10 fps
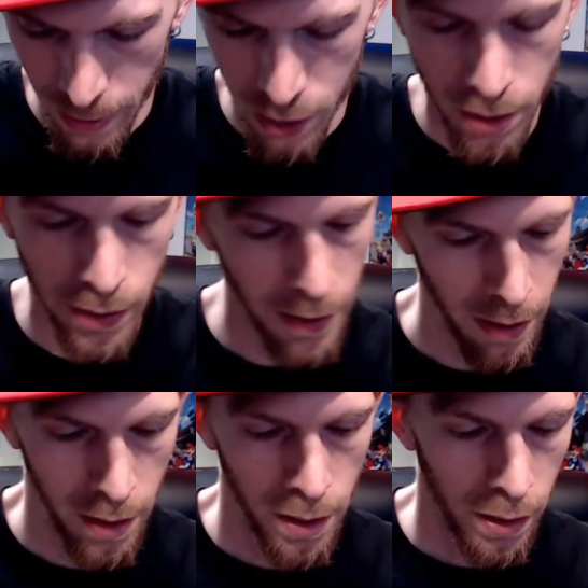action,
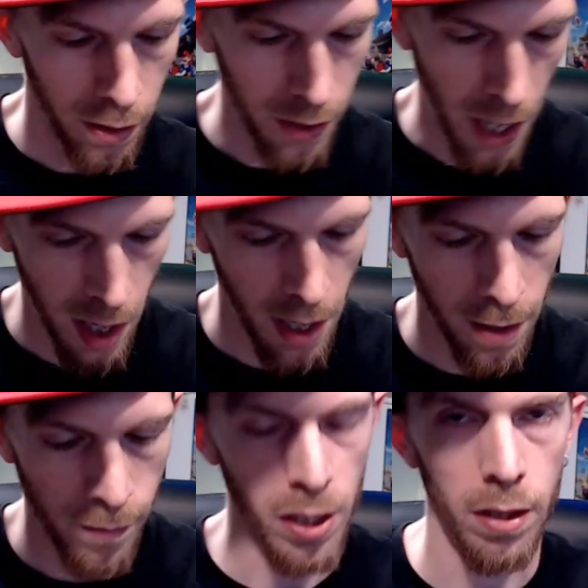like the
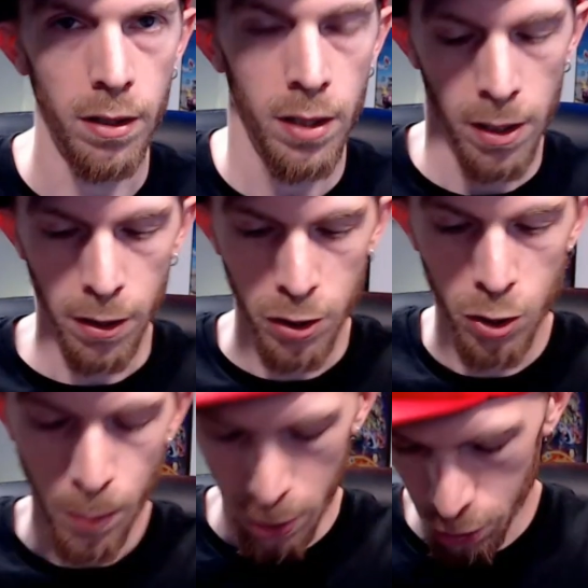dives and the
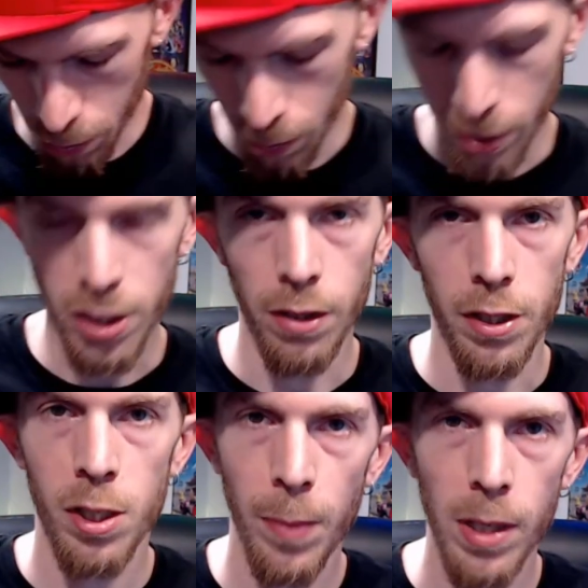super jukes and
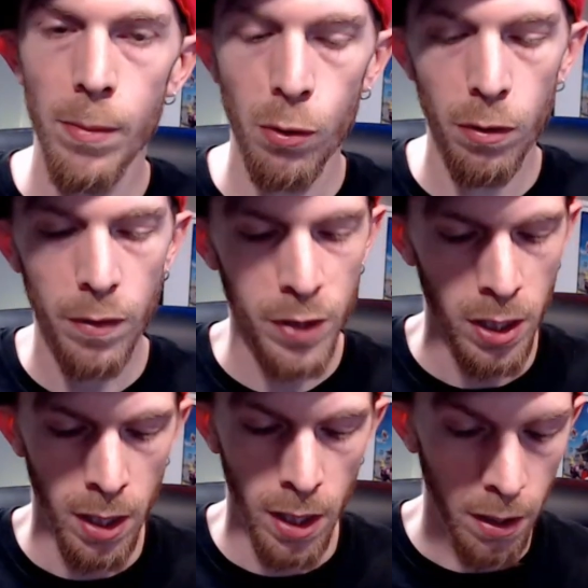the spin
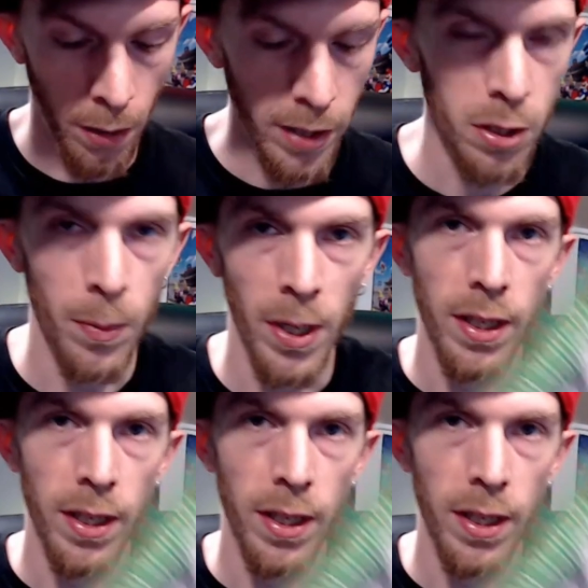moves, I just